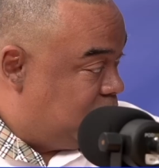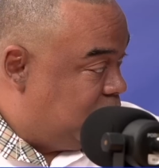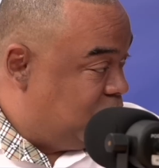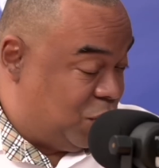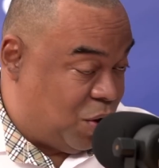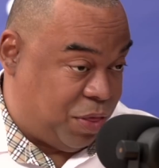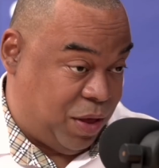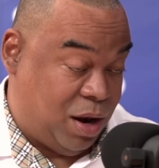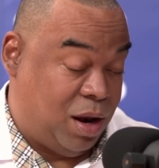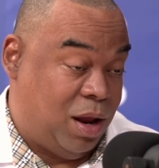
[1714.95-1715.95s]
There's
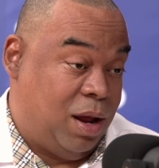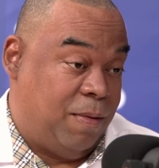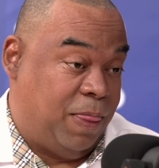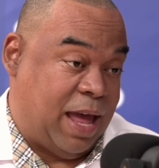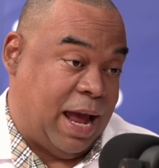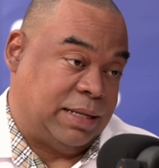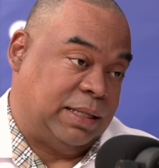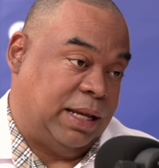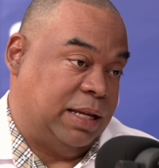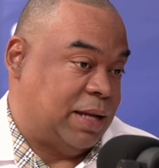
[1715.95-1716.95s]
nothing that
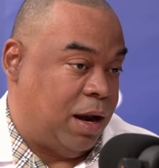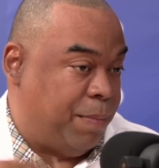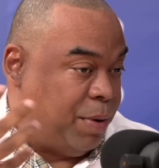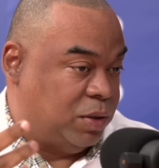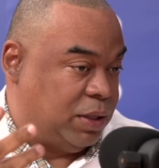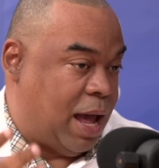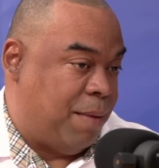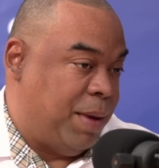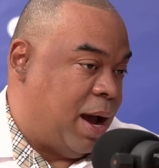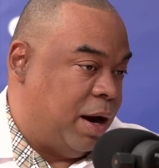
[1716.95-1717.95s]
says that the purse can't
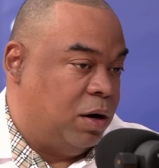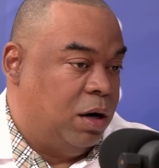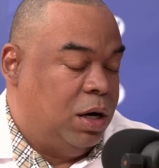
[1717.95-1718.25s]
be higher.